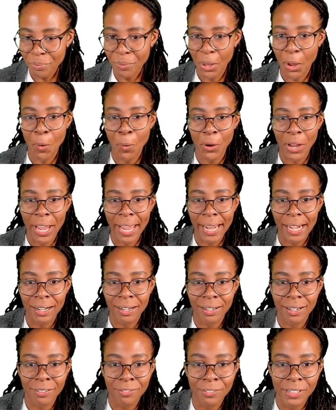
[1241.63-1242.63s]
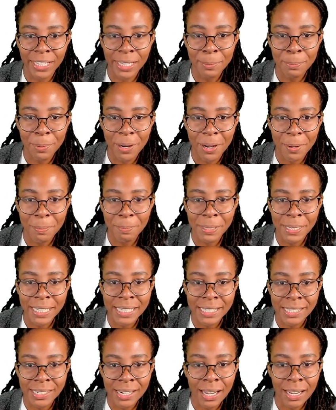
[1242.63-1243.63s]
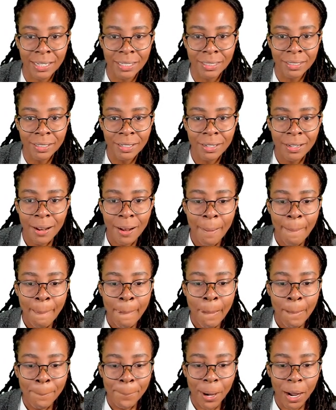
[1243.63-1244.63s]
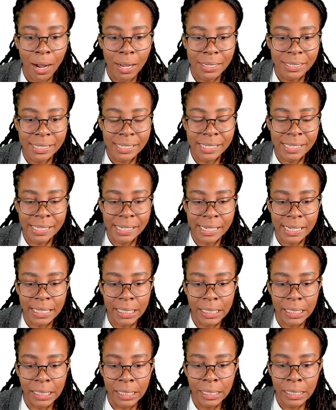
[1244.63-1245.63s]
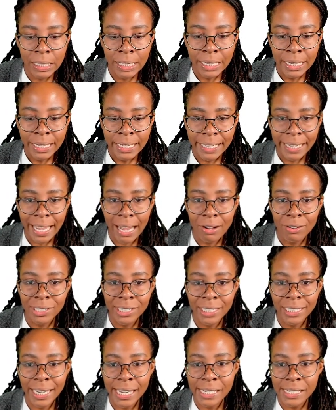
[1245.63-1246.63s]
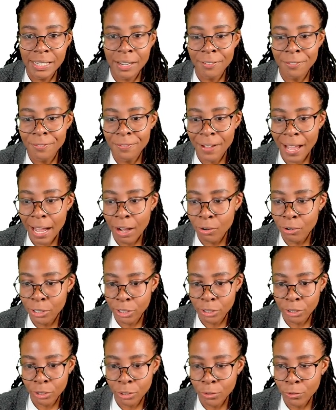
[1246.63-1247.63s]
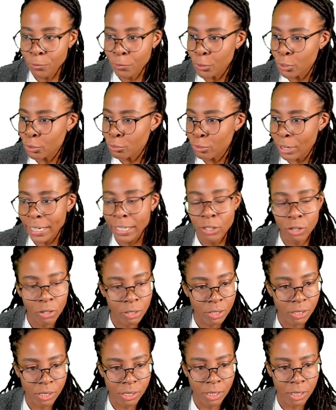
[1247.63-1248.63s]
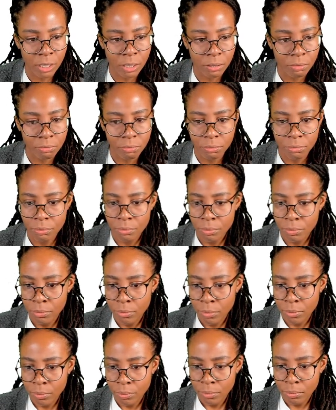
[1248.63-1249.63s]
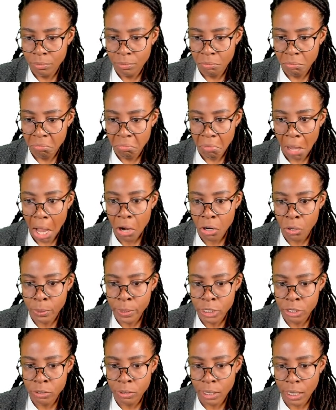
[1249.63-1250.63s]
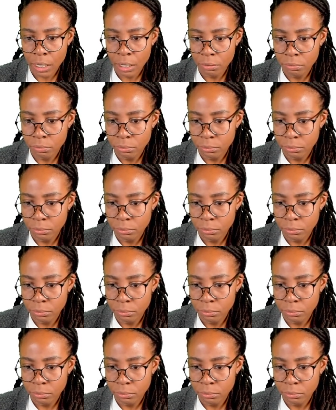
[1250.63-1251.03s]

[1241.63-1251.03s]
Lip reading: Okay, lovely. Part B is done. Part C, calculate a value for the rate constant. How can we do that?